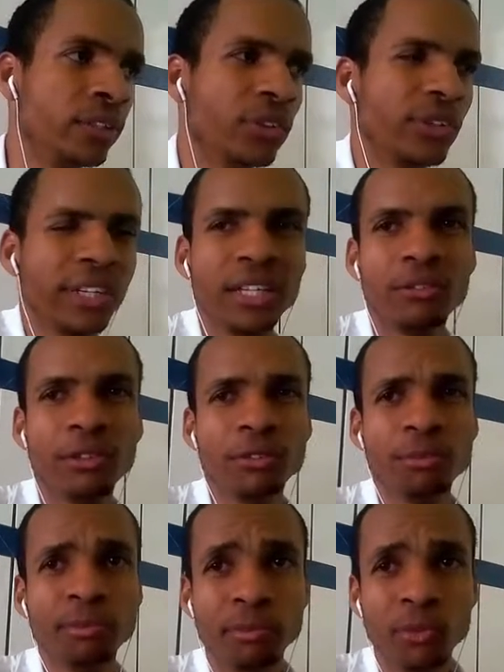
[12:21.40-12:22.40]
error
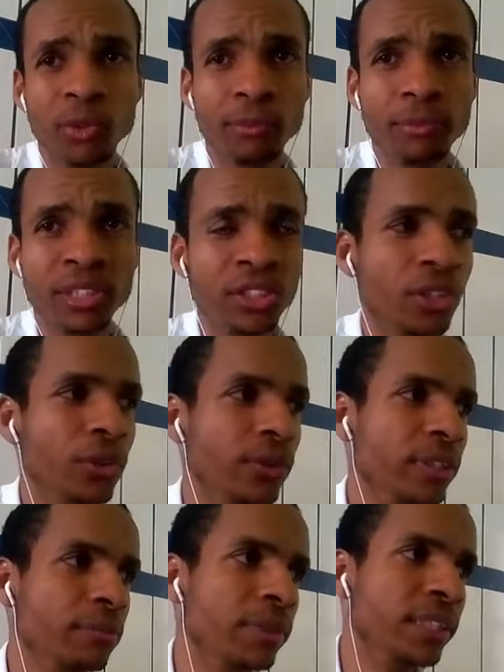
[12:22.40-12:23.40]
will be showing,
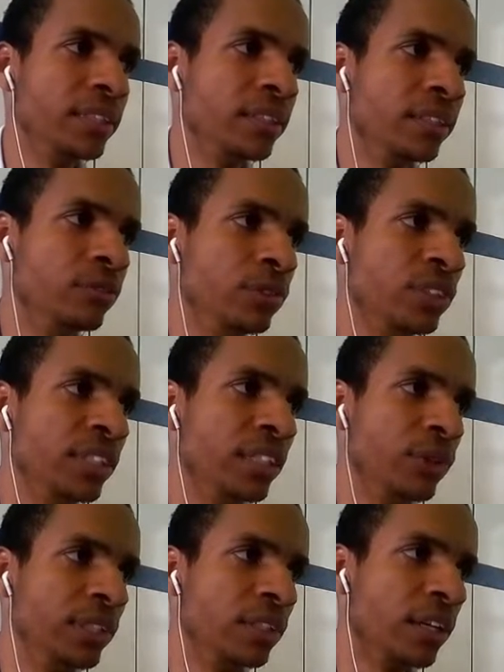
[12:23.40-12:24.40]
but it will
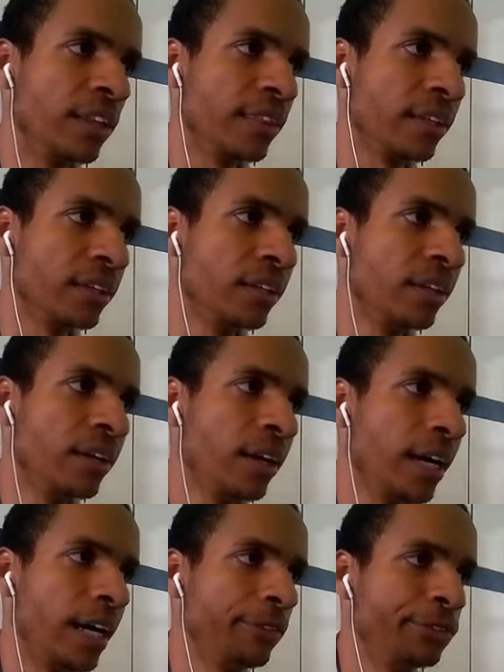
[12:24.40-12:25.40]
generate nothing.
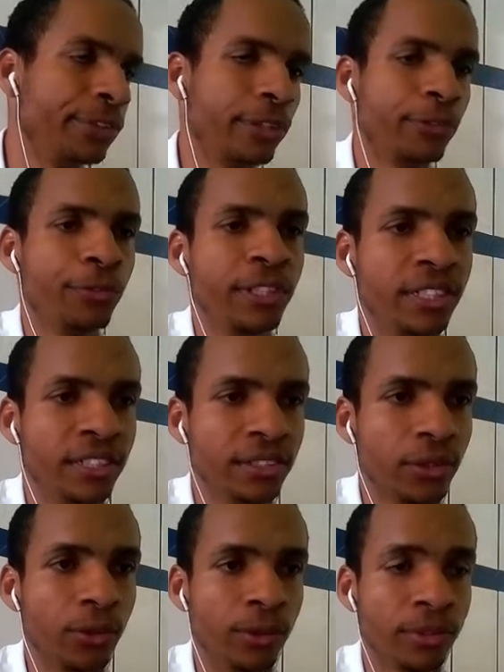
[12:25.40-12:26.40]
After I'll finish,
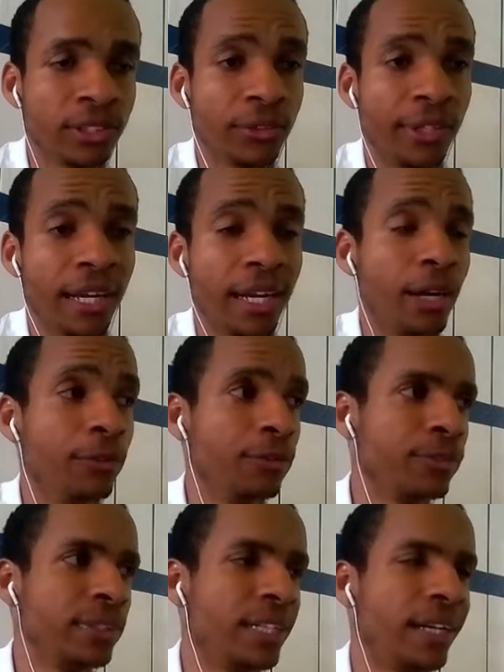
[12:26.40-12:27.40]
oh sorry,
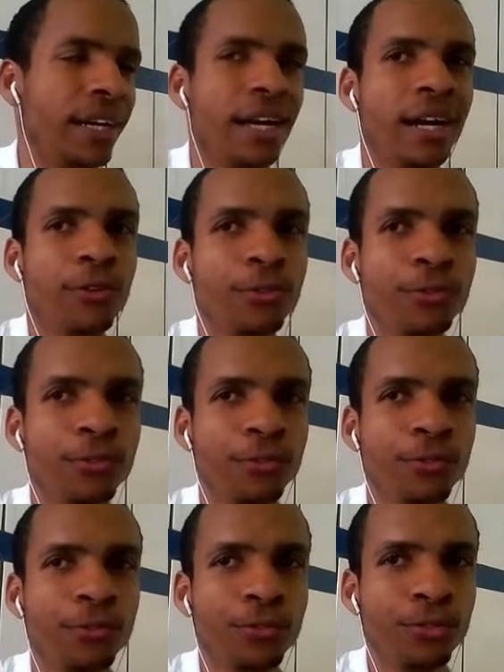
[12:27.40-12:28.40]
after I'll
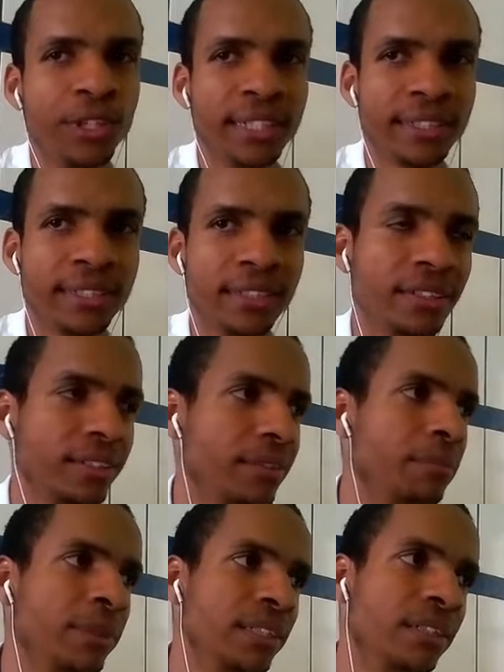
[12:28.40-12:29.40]
fix it,
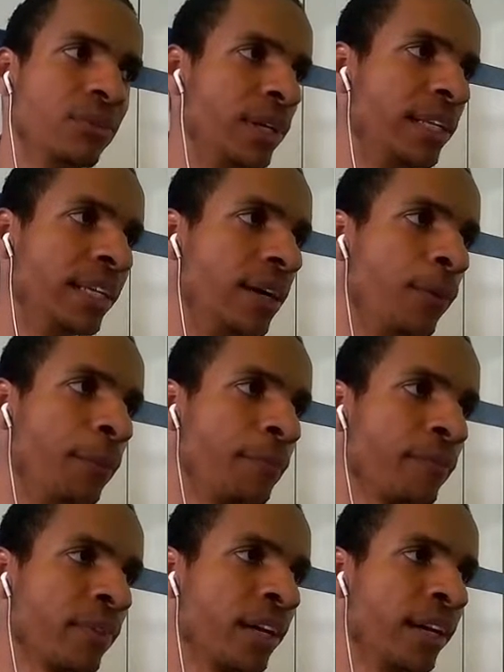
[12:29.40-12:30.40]
but right now
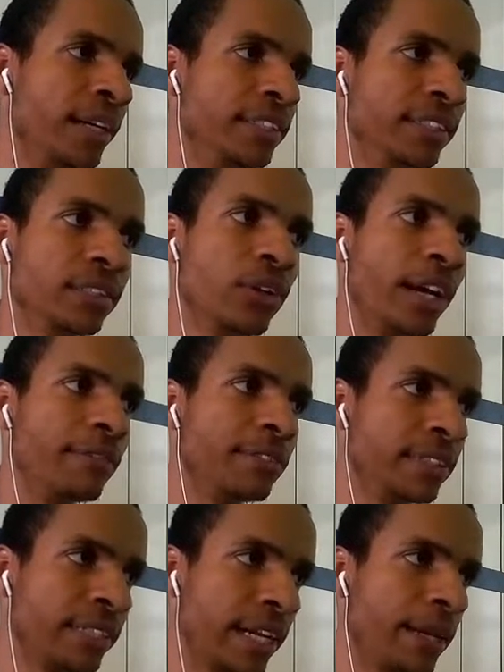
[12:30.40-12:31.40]
I just don't have
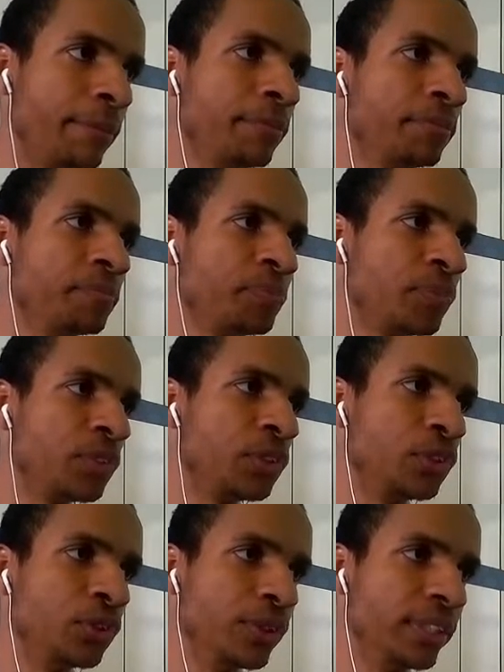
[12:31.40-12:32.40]
the time to
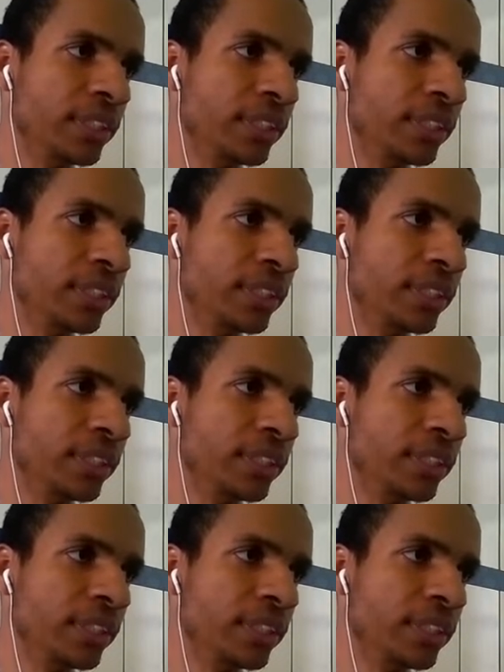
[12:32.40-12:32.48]
do it.